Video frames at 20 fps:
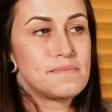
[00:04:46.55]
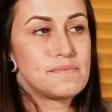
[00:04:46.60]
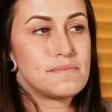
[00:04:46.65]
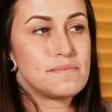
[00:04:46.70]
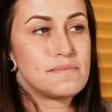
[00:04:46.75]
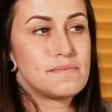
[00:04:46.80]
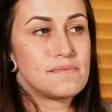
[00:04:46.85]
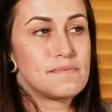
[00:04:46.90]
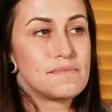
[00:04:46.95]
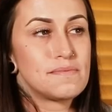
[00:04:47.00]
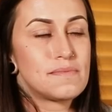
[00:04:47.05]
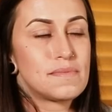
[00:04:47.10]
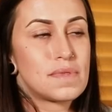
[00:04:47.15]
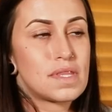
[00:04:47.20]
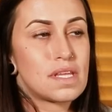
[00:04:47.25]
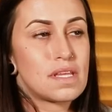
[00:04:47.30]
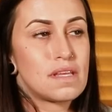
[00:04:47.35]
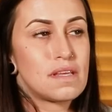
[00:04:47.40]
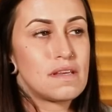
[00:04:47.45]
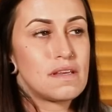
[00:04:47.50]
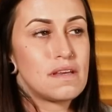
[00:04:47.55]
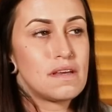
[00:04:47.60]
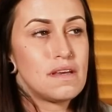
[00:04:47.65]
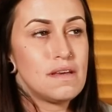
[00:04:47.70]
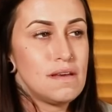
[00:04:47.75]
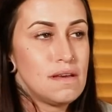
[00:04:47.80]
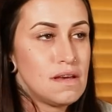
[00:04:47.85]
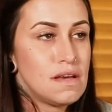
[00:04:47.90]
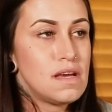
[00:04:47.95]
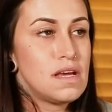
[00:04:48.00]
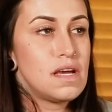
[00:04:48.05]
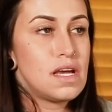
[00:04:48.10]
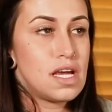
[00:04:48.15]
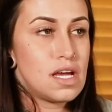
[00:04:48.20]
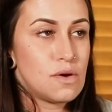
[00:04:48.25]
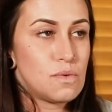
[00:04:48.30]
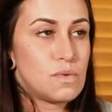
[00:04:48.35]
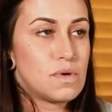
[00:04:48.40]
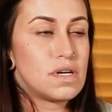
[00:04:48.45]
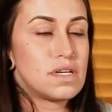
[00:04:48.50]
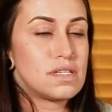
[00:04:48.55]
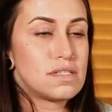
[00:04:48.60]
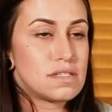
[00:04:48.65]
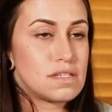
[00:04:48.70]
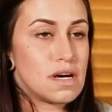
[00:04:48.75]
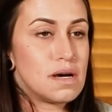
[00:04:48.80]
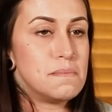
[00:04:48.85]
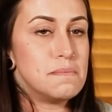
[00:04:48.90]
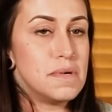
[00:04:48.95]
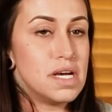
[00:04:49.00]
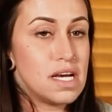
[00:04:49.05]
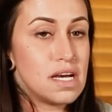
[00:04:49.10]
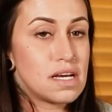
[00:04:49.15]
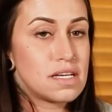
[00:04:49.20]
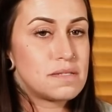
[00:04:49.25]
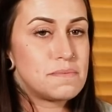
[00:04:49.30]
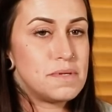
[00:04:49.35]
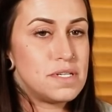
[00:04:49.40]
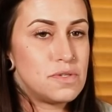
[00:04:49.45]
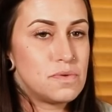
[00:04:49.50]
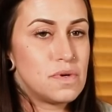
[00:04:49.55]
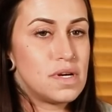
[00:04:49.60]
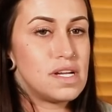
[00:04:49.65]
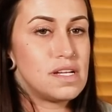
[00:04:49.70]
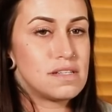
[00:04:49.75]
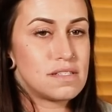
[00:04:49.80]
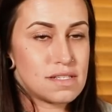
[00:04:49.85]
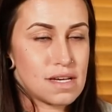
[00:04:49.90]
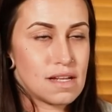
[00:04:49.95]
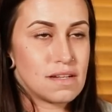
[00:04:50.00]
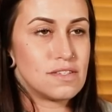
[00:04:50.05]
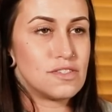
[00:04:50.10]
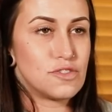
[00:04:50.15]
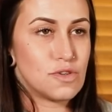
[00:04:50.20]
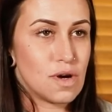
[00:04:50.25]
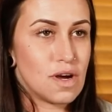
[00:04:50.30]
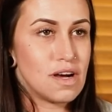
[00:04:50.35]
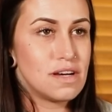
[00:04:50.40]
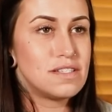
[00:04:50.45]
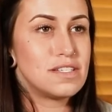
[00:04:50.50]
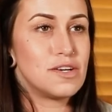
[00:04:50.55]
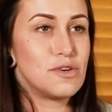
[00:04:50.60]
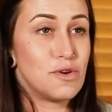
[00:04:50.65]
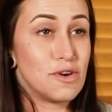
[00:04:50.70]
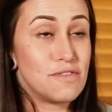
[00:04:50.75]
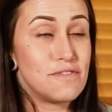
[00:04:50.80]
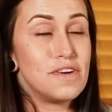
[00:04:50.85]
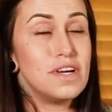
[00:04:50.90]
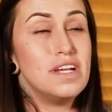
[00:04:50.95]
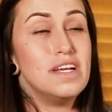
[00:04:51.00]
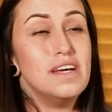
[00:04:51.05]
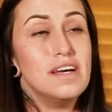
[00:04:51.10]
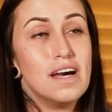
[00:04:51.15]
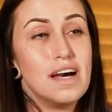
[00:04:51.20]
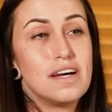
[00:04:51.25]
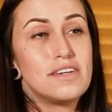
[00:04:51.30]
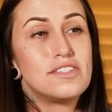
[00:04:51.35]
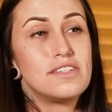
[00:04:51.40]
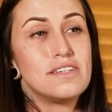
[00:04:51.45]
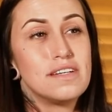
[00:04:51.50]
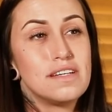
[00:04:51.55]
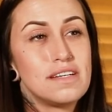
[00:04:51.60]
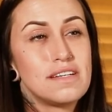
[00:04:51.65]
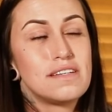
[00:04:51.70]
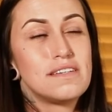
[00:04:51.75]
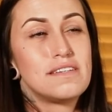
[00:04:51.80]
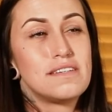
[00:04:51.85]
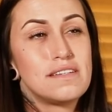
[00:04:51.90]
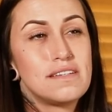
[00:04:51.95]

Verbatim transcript: Mm. It was a mix between selling drugs and graffiti, actually.